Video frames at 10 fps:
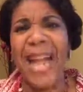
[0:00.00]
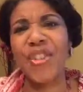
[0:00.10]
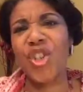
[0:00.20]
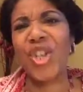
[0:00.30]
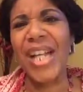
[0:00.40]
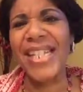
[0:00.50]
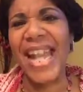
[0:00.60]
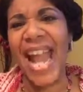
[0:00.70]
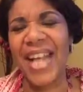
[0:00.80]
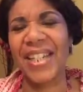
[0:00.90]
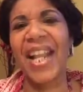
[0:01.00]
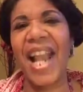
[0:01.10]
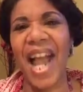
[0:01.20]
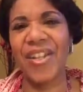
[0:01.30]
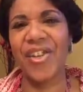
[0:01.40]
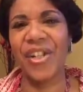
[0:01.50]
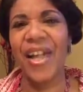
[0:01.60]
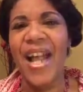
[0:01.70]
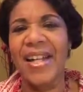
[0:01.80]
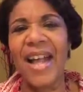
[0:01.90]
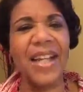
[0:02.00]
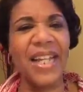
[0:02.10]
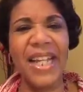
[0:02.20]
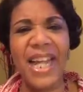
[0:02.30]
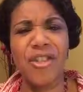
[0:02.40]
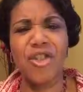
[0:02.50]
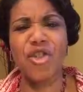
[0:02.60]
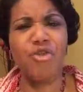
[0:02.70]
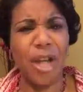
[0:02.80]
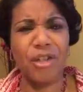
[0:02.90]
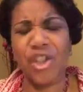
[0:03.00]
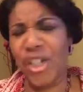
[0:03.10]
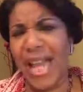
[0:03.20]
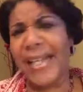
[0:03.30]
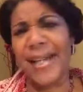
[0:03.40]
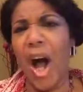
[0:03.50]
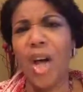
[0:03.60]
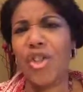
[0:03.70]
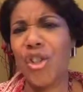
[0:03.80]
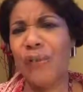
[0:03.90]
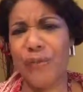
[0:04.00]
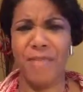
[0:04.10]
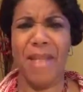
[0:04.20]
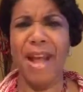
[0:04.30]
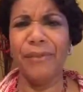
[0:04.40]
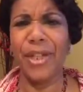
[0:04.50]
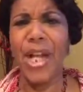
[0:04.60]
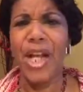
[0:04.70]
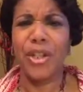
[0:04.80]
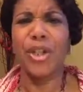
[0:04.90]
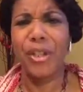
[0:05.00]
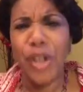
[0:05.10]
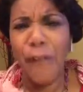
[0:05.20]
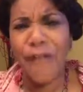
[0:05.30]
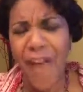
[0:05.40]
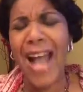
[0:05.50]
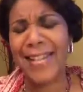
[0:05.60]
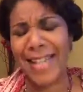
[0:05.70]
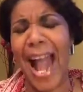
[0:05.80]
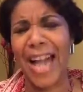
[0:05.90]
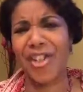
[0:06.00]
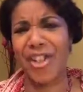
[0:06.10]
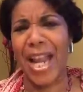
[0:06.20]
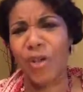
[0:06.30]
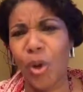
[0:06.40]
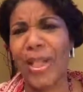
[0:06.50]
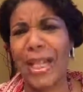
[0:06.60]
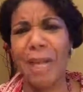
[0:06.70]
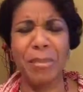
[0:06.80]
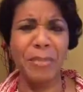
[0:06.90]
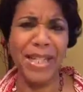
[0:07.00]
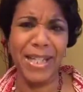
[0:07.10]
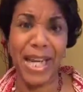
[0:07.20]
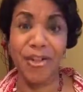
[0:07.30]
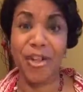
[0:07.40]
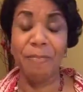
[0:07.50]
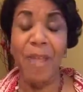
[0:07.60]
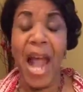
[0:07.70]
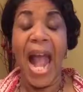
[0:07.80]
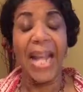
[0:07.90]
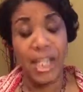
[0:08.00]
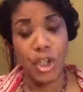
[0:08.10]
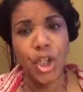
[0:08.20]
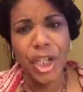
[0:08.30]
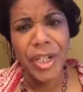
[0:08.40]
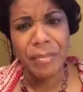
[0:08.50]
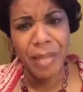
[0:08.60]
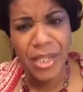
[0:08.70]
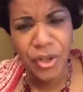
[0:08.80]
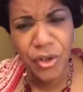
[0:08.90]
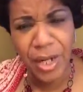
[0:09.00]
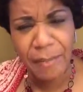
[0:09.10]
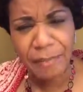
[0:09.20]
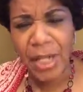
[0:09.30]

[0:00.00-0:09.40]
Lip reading: And Sunday at Elijah got an instruction and an unction from heaven to fast action and quick implementation. And he took his ministry.